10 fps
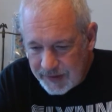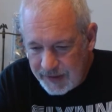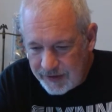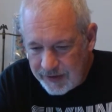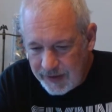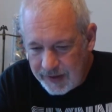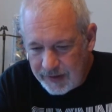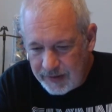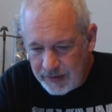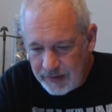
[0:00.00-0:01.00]
And it's
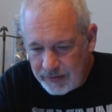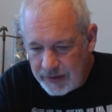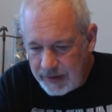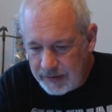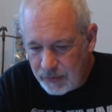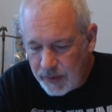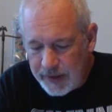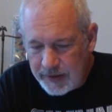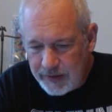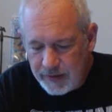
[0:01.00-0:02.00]
like, did it,
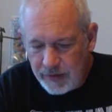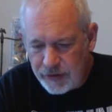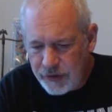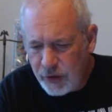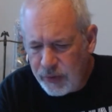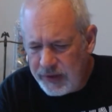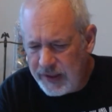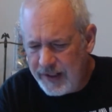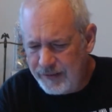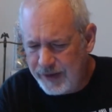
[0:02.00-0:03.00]
why didn't, there's no one
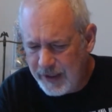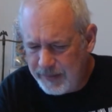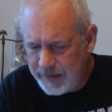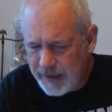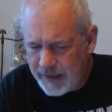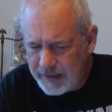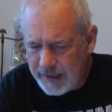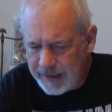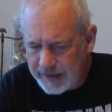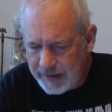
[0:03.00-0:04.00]
that ever kept in
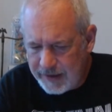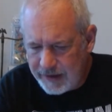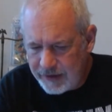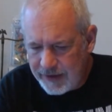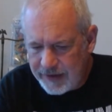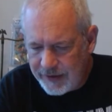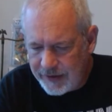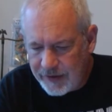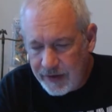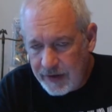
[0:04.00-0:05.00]
contact. Like, he just gets
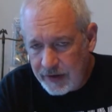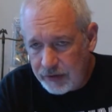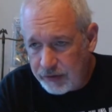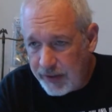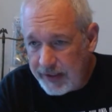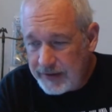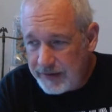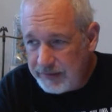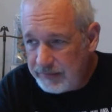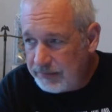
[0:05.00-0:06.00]
this
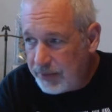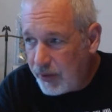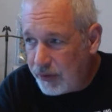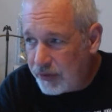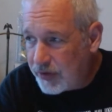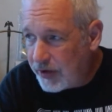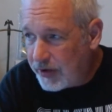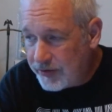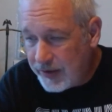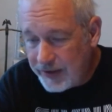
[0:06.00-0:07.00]
random
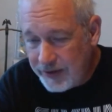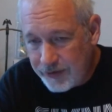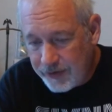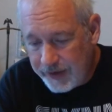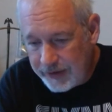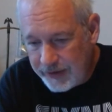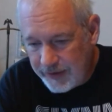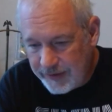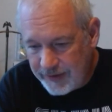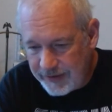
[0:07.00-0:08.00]
postcard ten years later. He
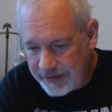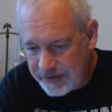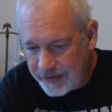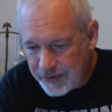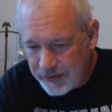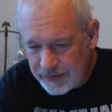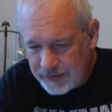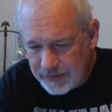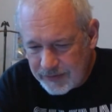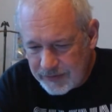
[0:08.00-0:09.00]
thinks it's his sister.
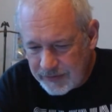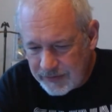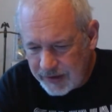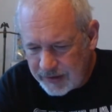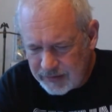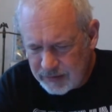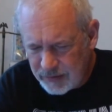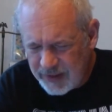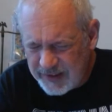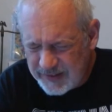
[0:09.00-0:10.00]
Like,
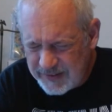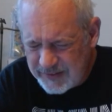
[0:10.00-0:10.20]
what?